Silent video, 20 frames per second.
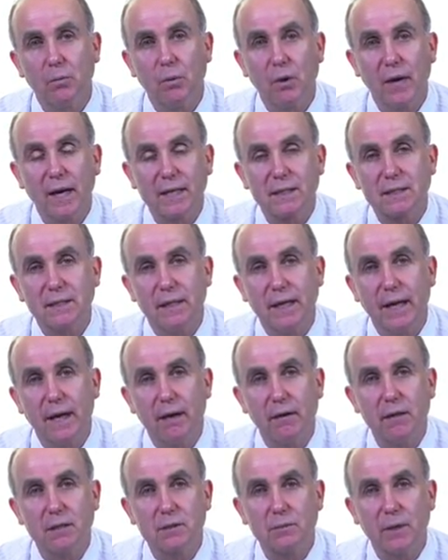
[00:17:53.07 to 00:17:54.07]
Whereas in
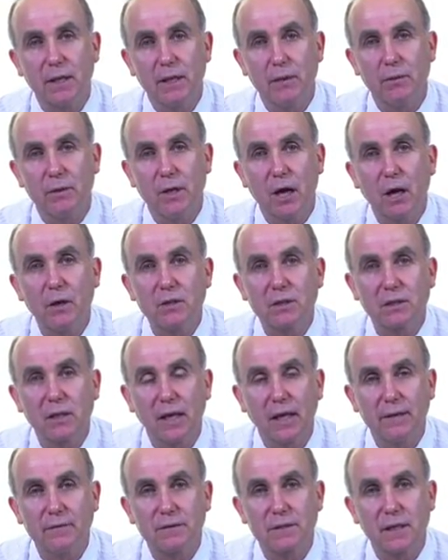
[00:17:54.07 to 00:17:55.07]
areas where there were no
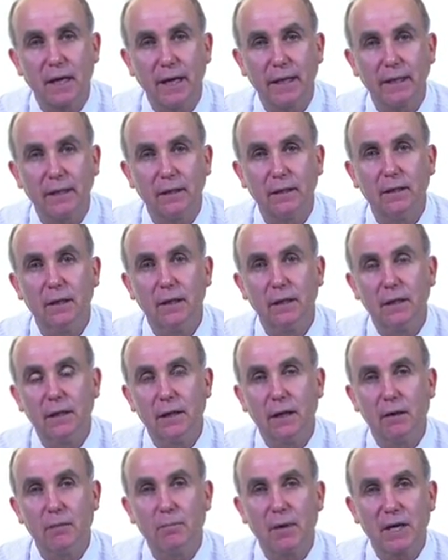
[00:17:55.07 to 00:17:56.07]
slaves taken,
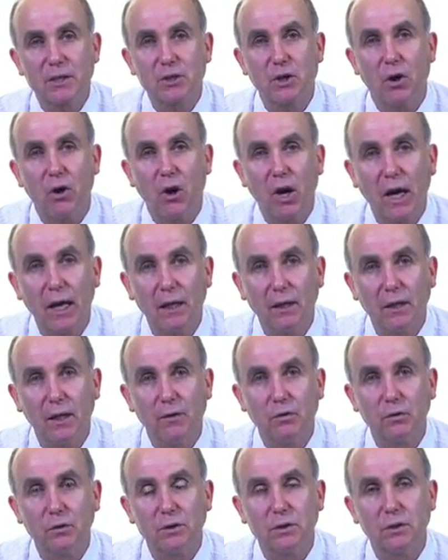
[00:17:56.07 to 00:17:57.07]
there are much higher
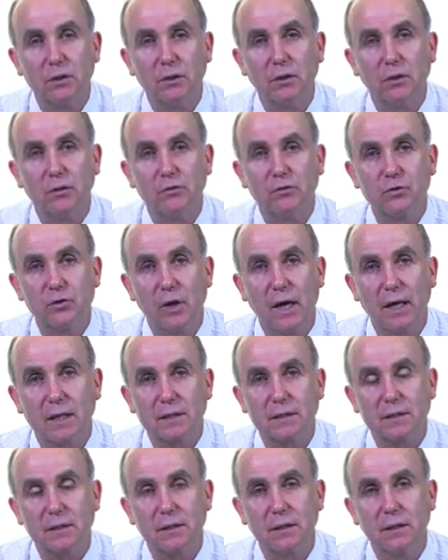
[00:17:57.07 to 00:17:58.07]
levels of
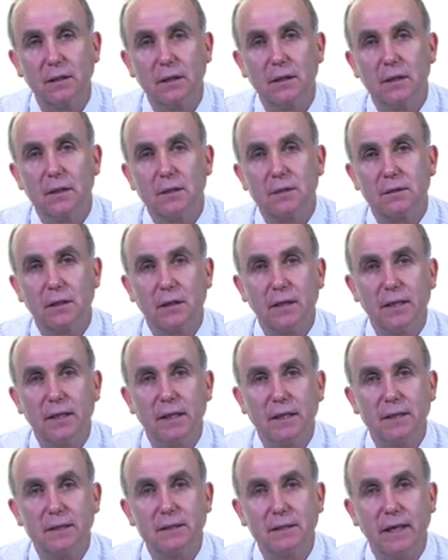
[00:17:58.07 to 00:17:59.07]
trust. So to
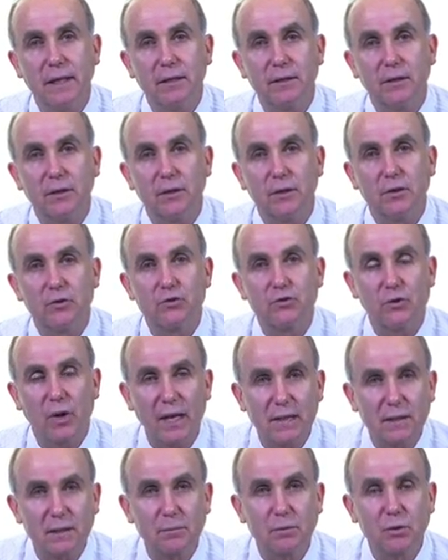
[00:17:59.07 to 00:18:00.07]
the extent that
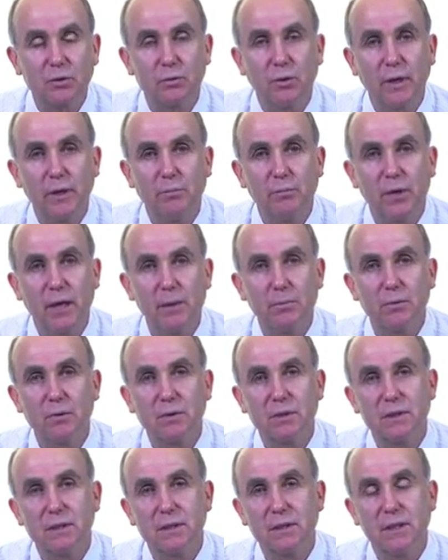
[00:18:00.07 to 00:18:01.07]
trust between
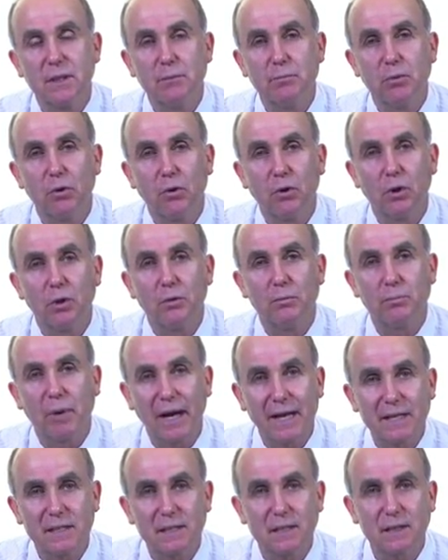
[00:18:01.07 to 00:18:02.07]
peoples is an important
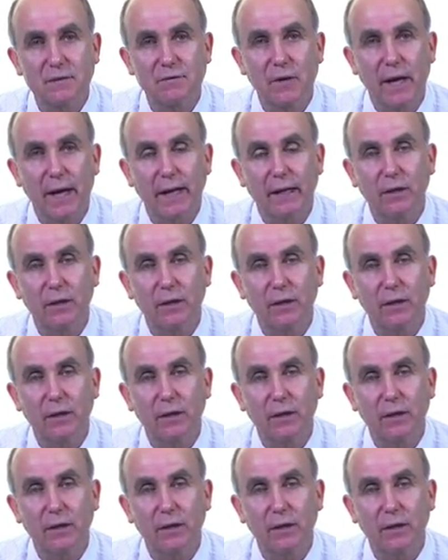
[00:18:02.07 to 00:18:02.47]
basis for